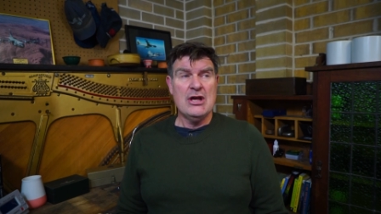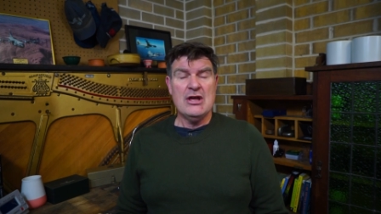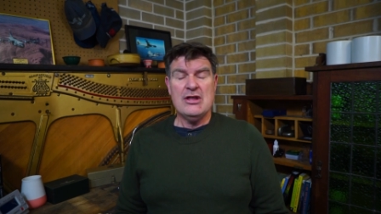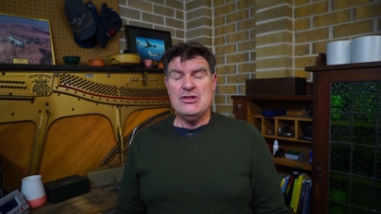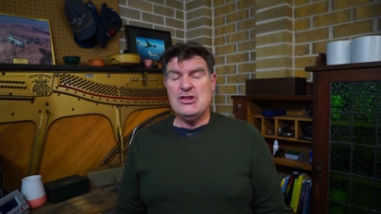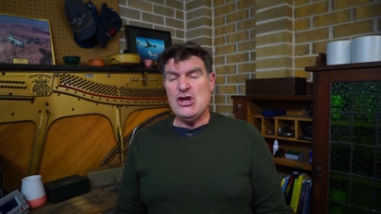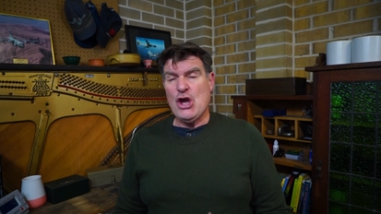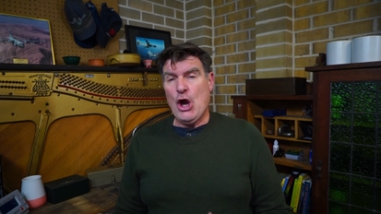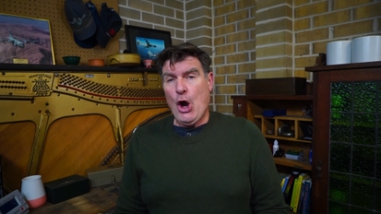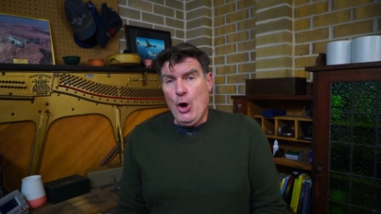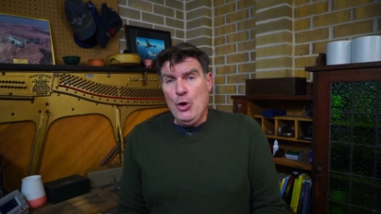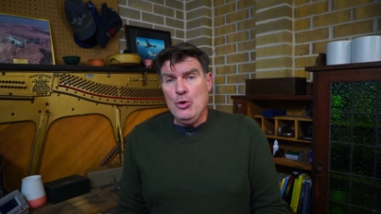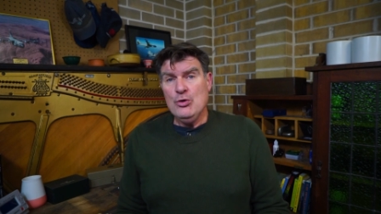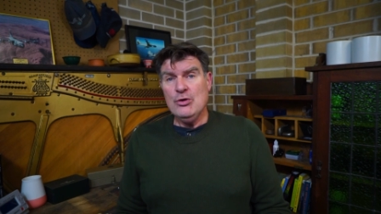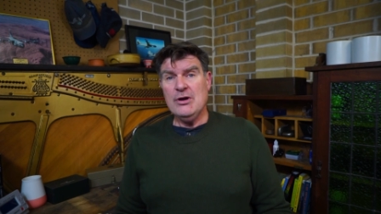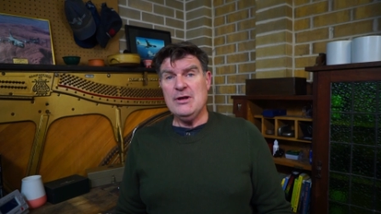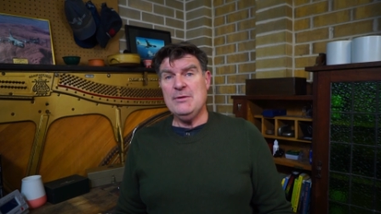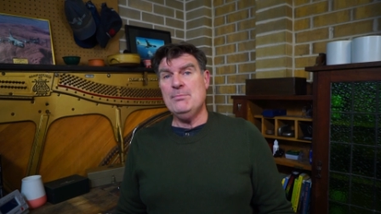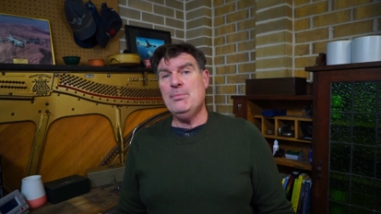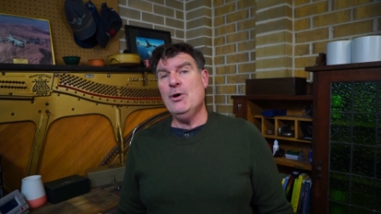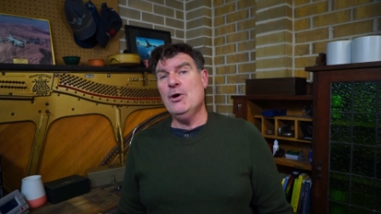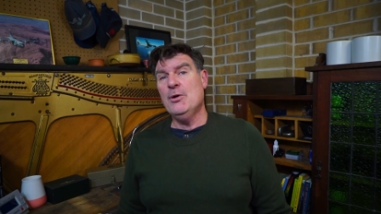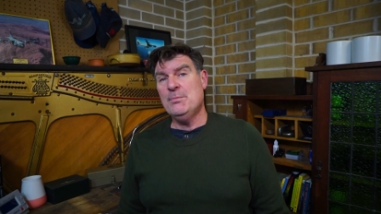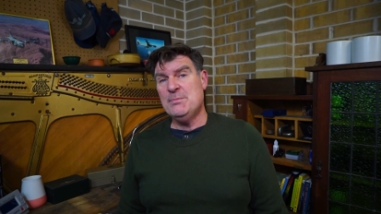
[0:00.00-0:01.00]
the only
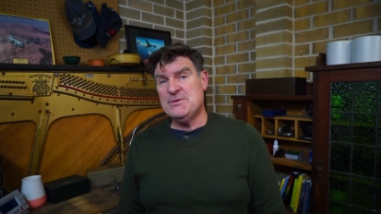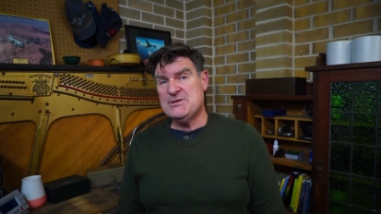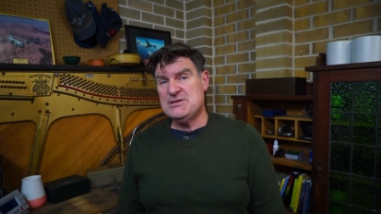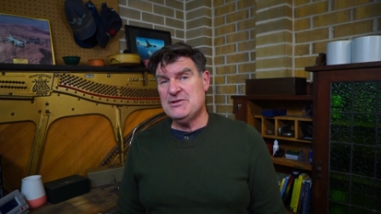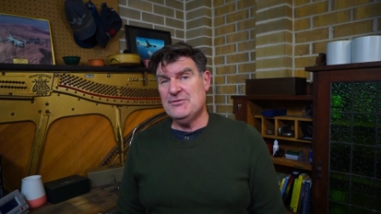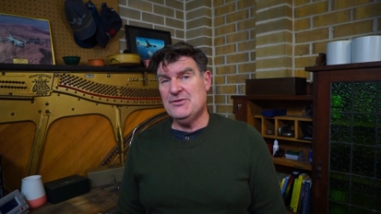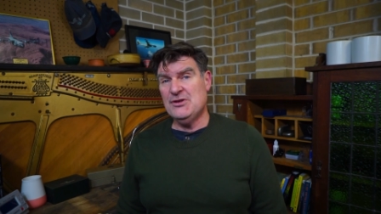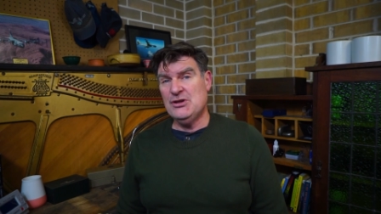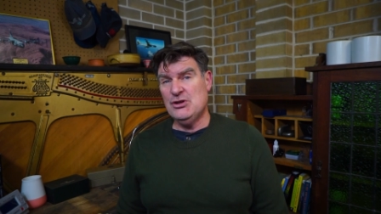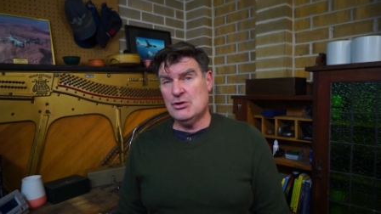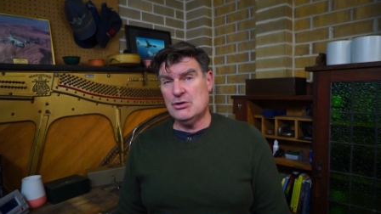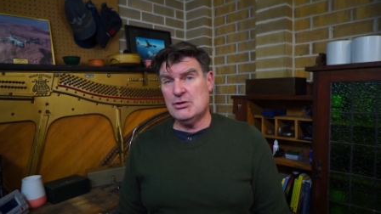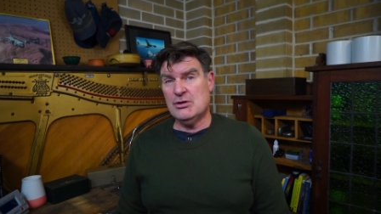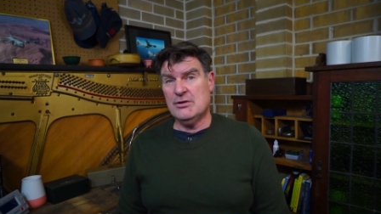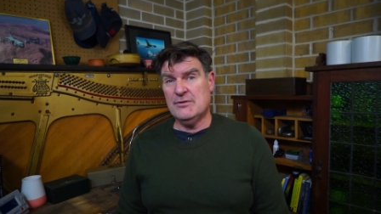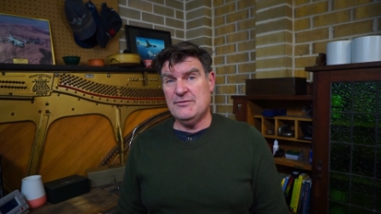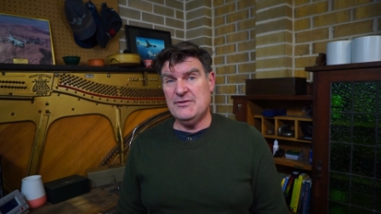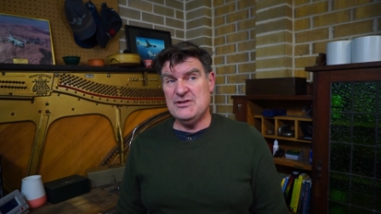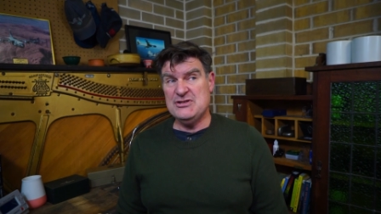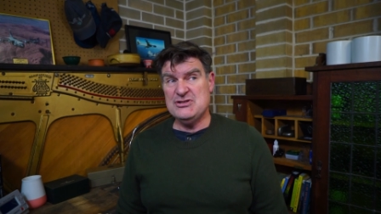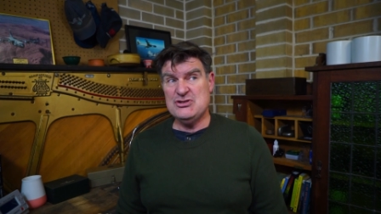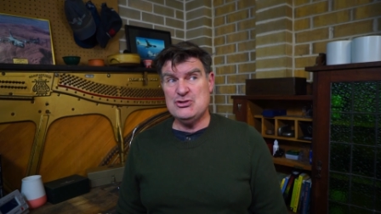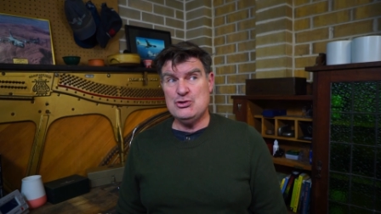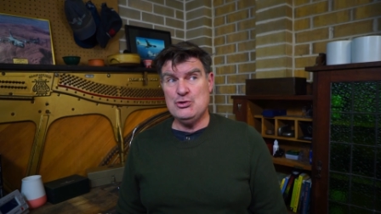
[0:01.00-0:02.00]
purpose of a knockoff
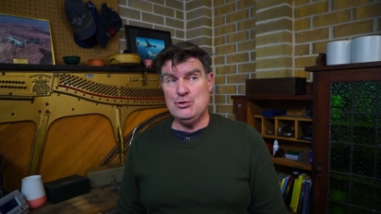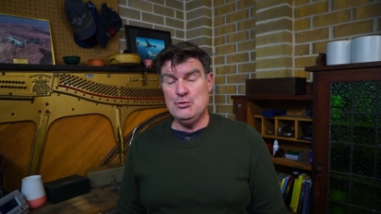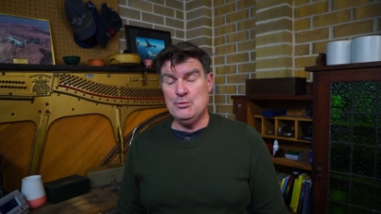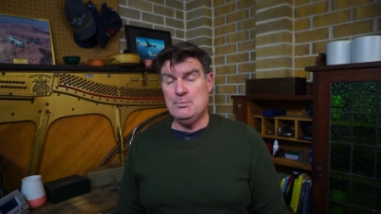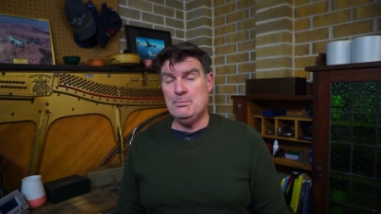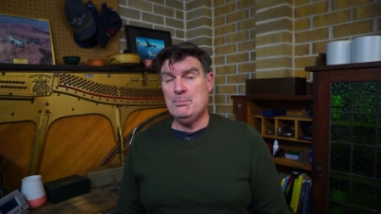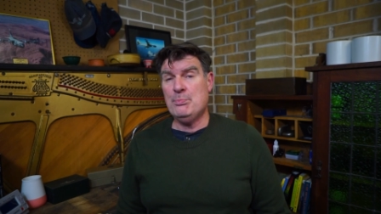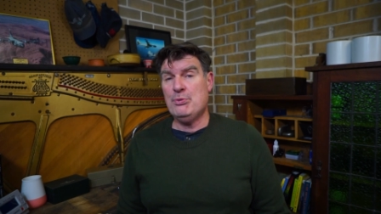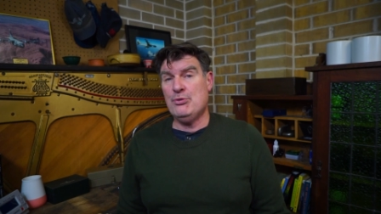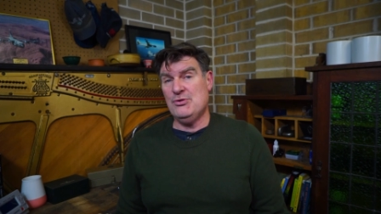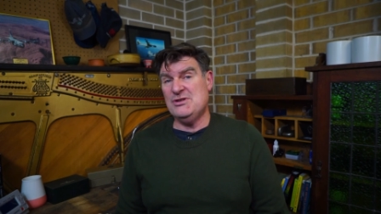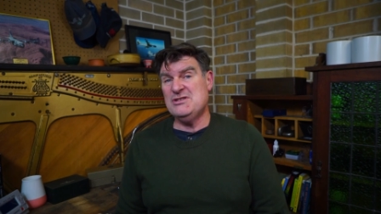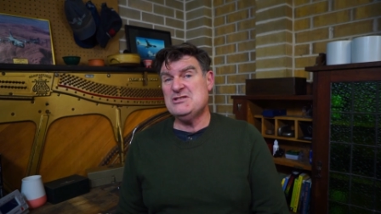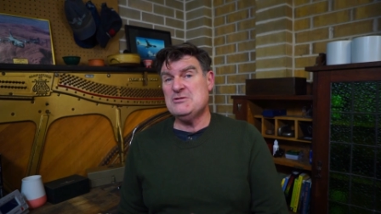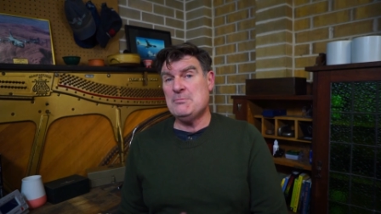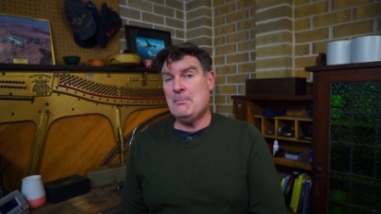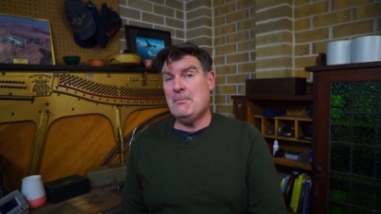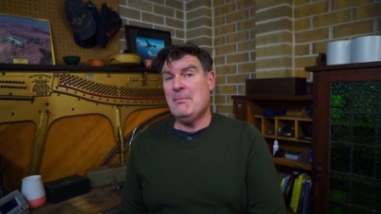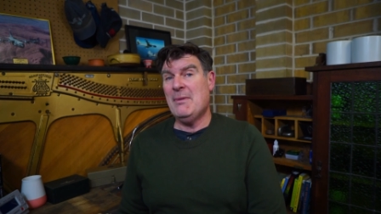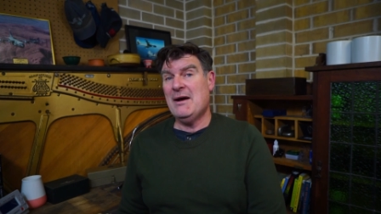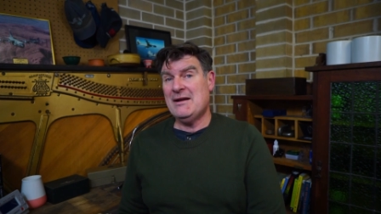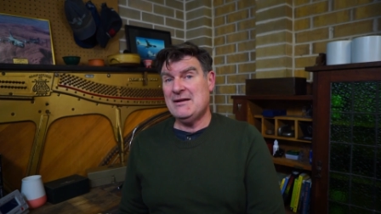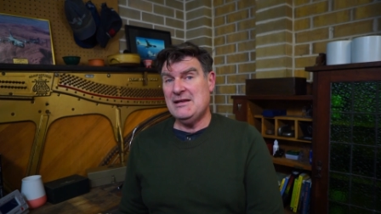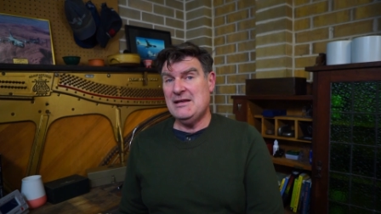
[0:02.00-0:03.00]
is to print
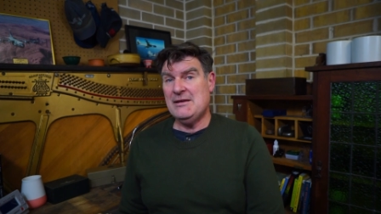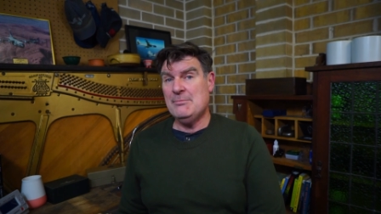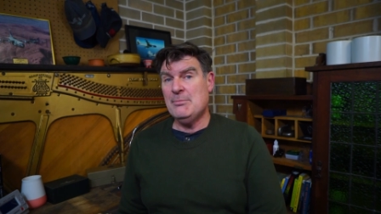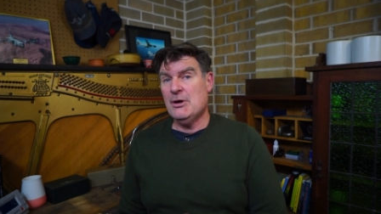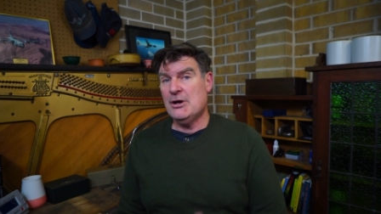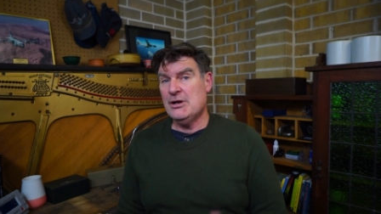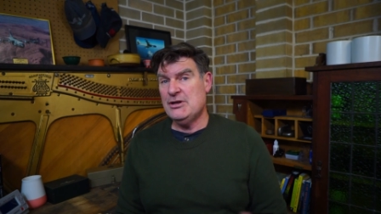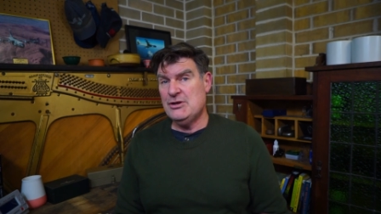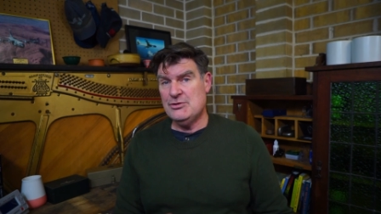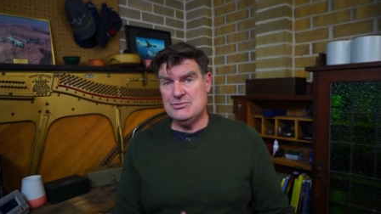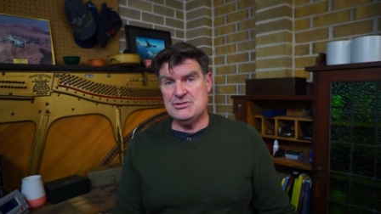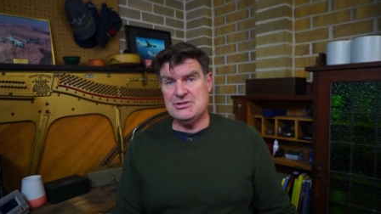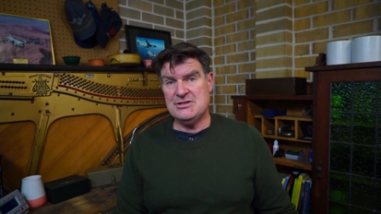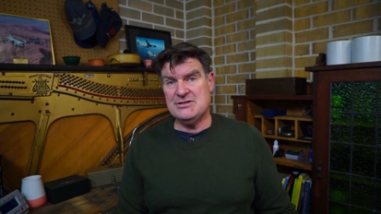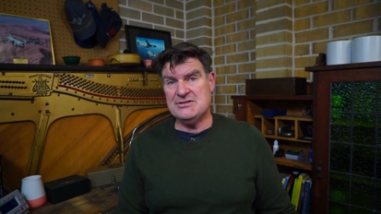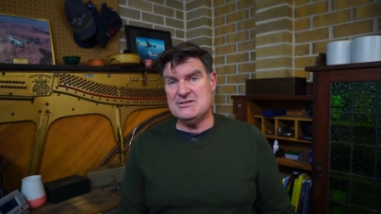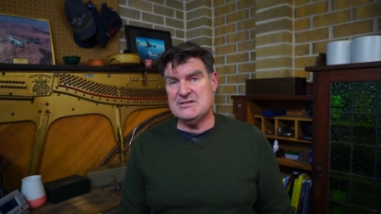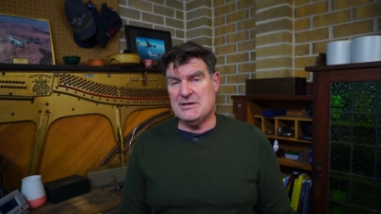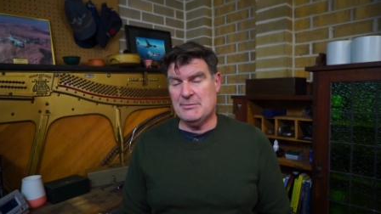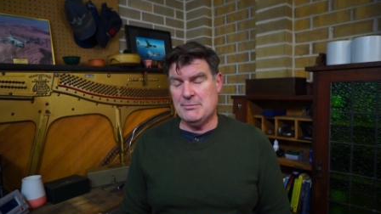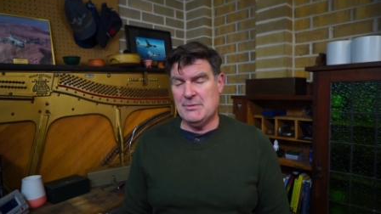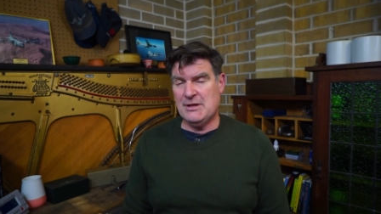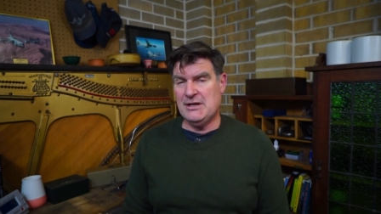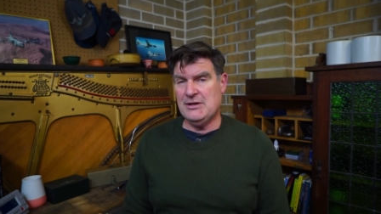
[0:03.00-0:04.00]
money by using
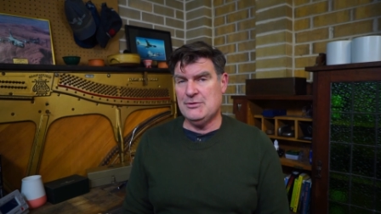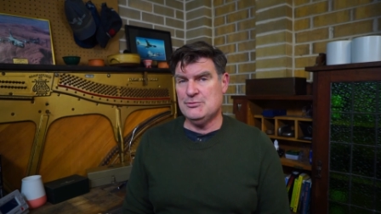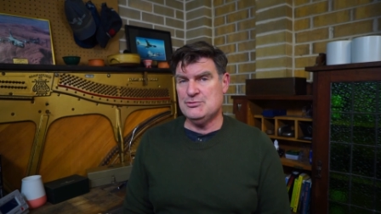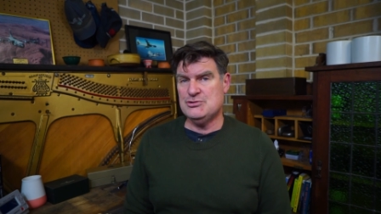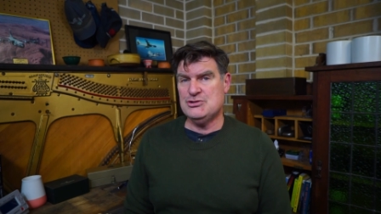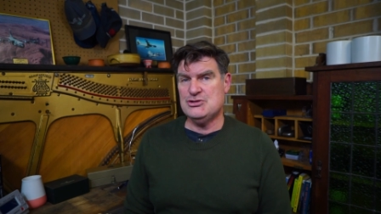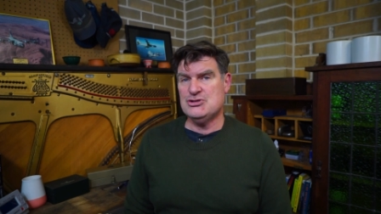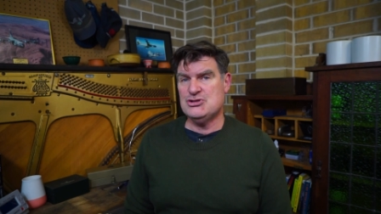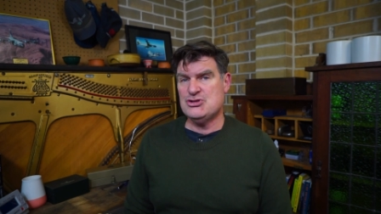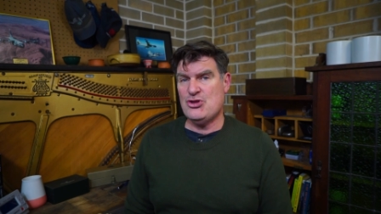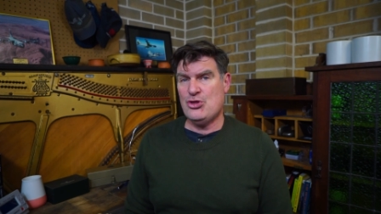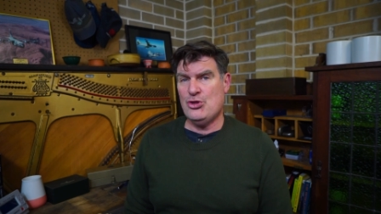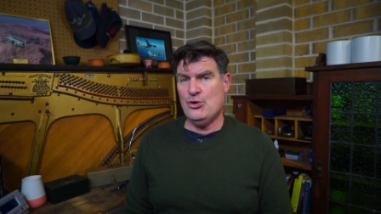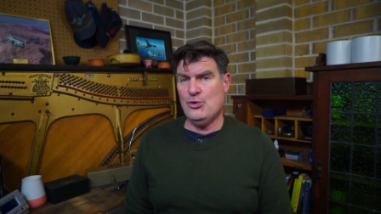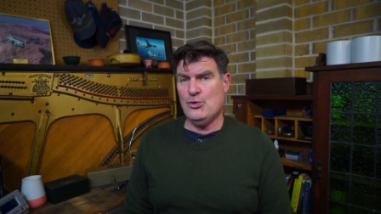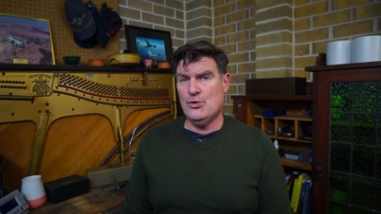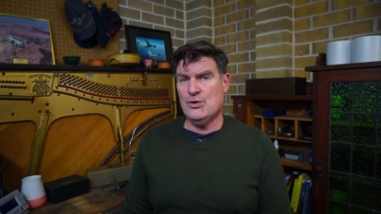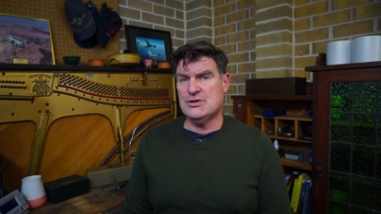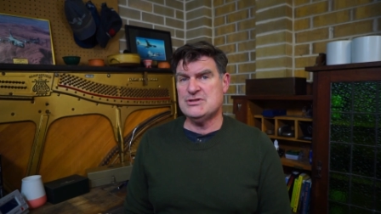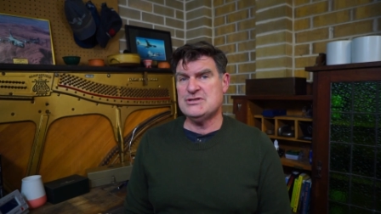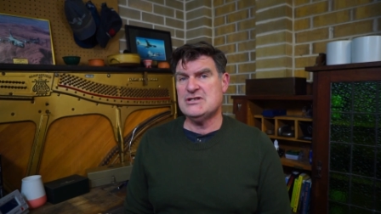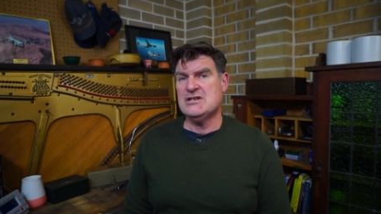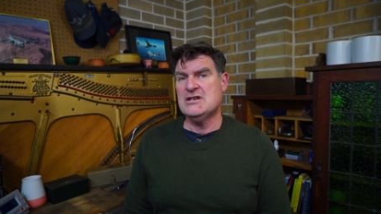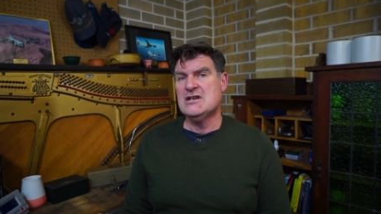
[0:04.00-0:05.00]
someone else's
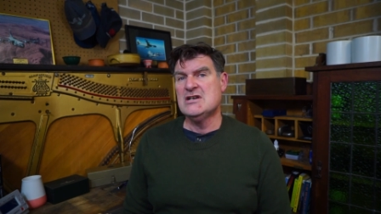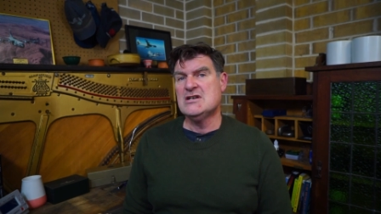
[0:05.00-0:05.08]
thought,